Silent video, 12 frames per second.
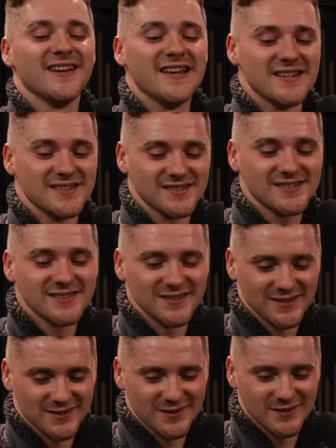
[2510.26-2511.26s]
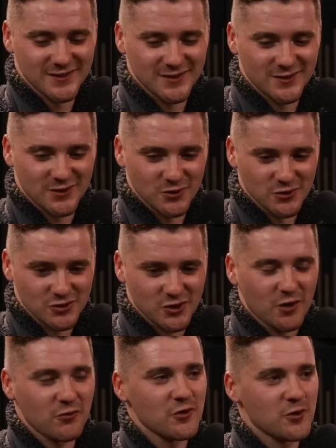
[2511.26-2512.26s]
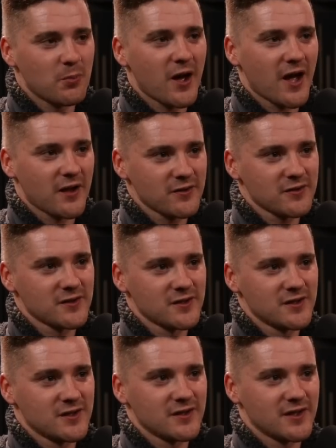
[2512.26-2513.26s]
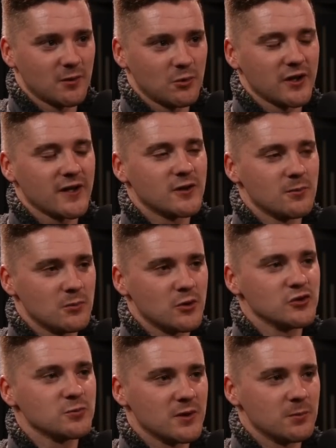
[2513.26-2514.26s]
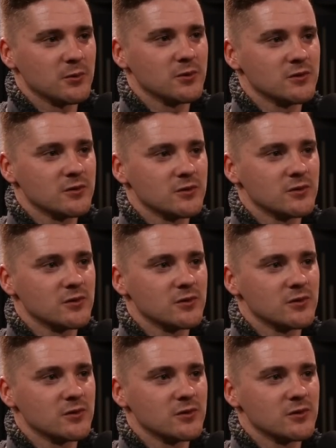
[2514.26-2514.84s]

is to discover the path that will get the most people